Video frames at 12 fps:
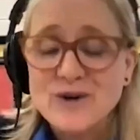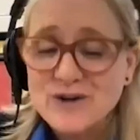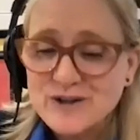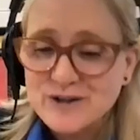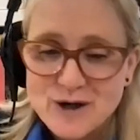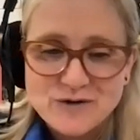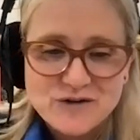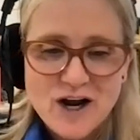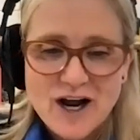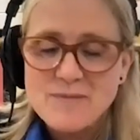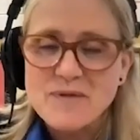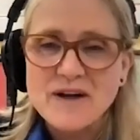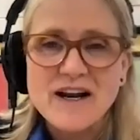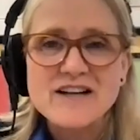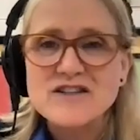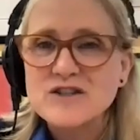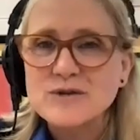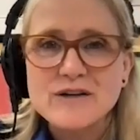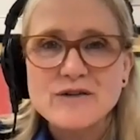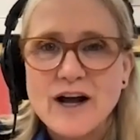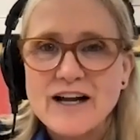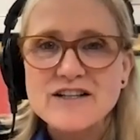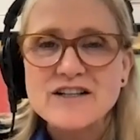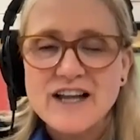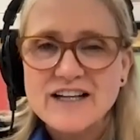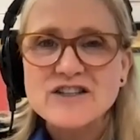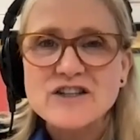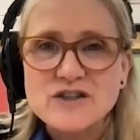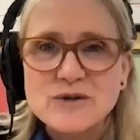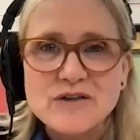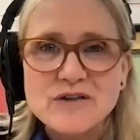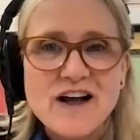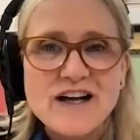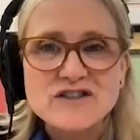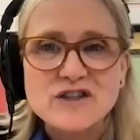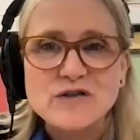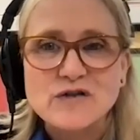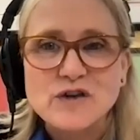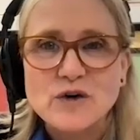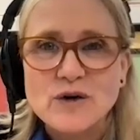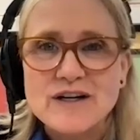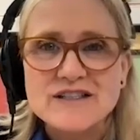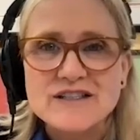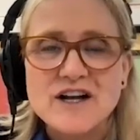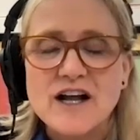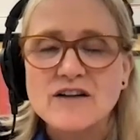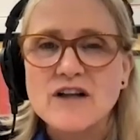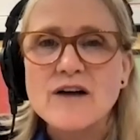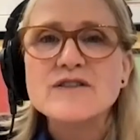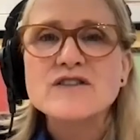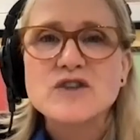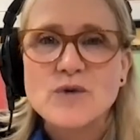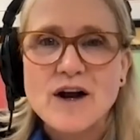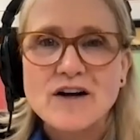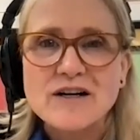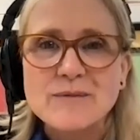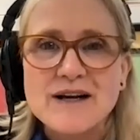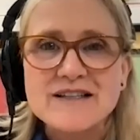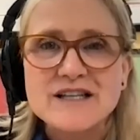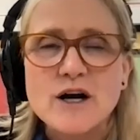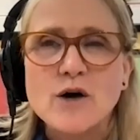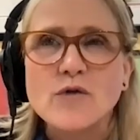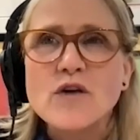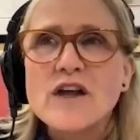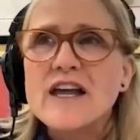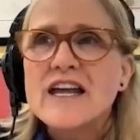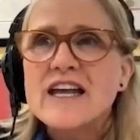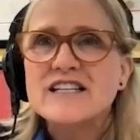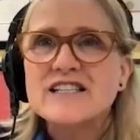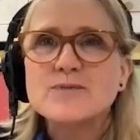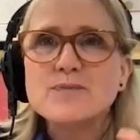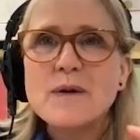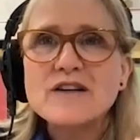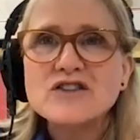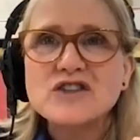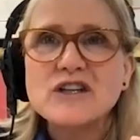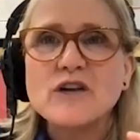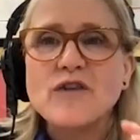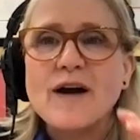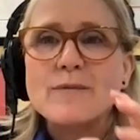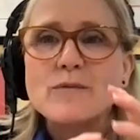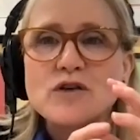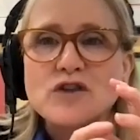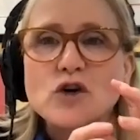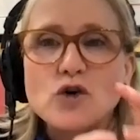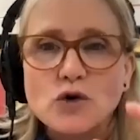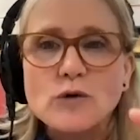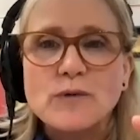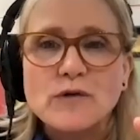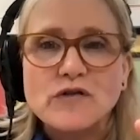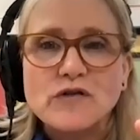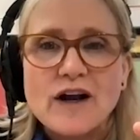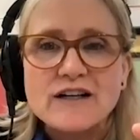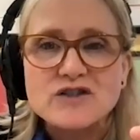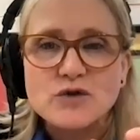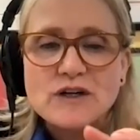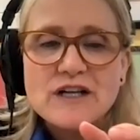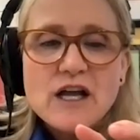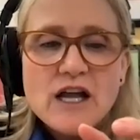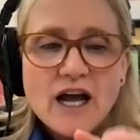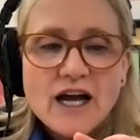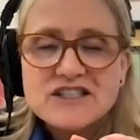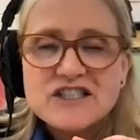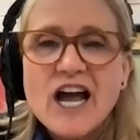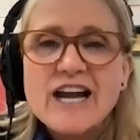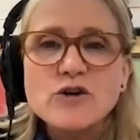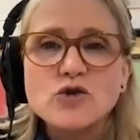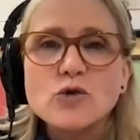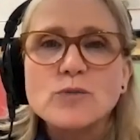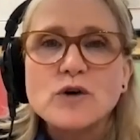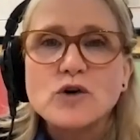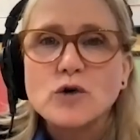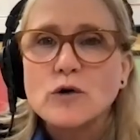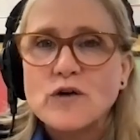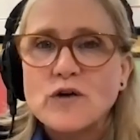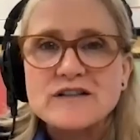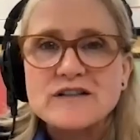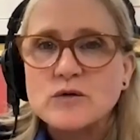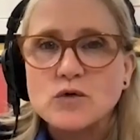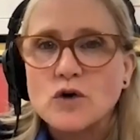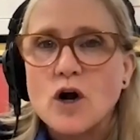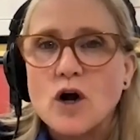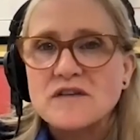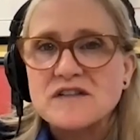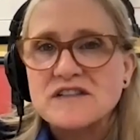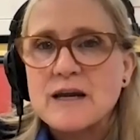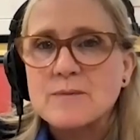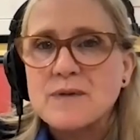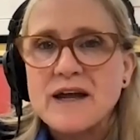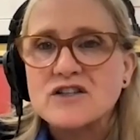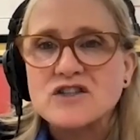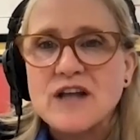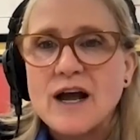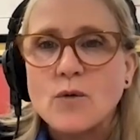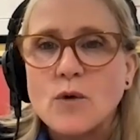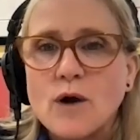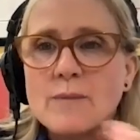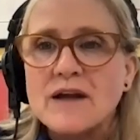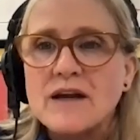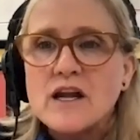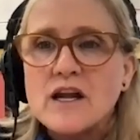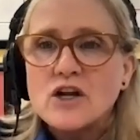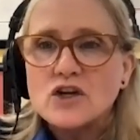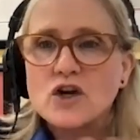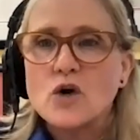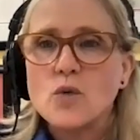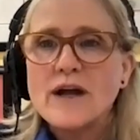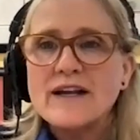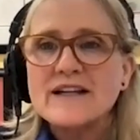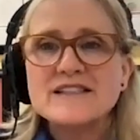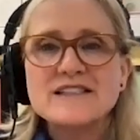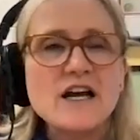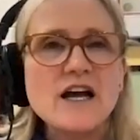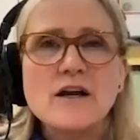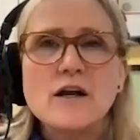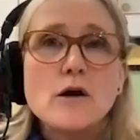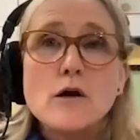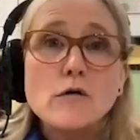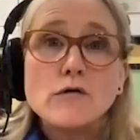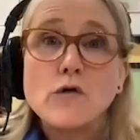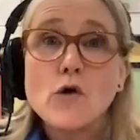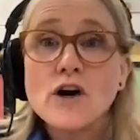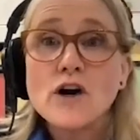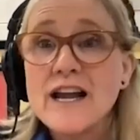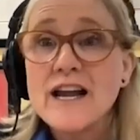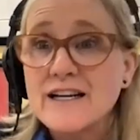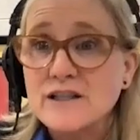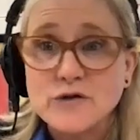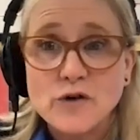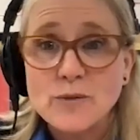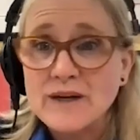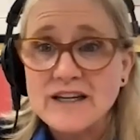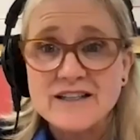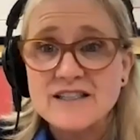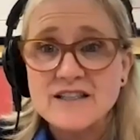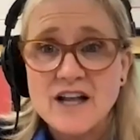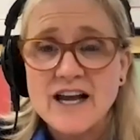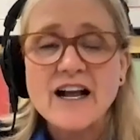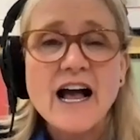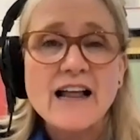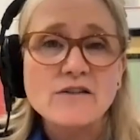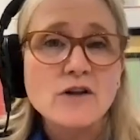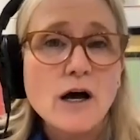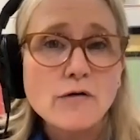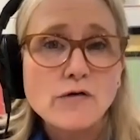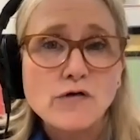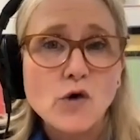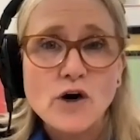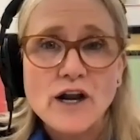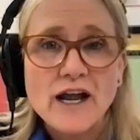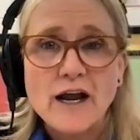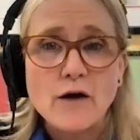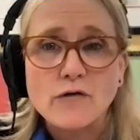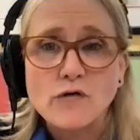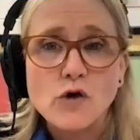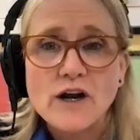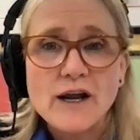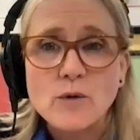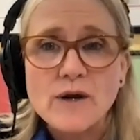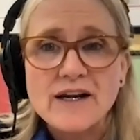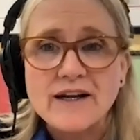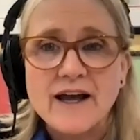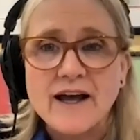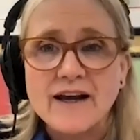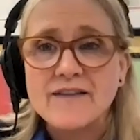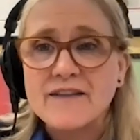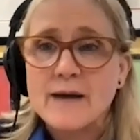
earned loaf time. But I do it. I like to do it fast and furious, and I love surrounding myself especially if I'm with a group of friends or a, a tight group of girlfriends that we're all on the same page that way. But, you know, when it's done, four days for me is like I love four day a four day weekend and